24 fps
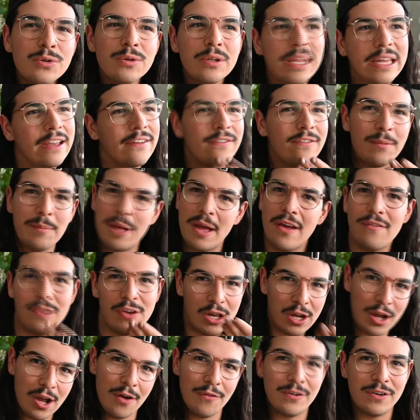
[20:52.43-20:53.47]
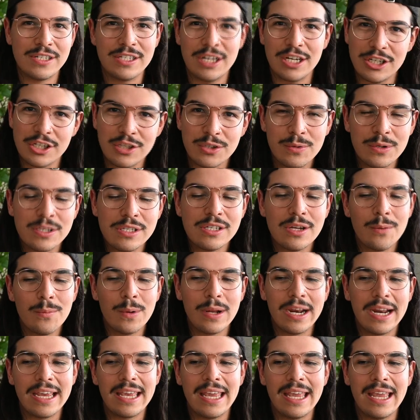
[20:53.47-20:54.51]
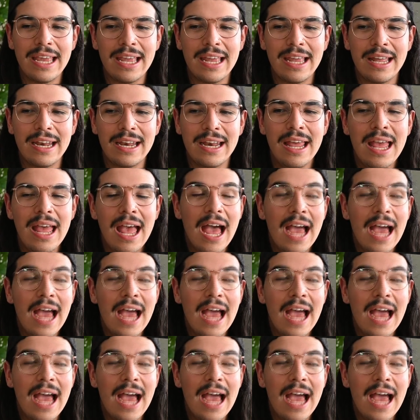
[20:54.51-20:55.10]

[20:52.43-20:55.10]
Like if I'm having a conversation with someone, I can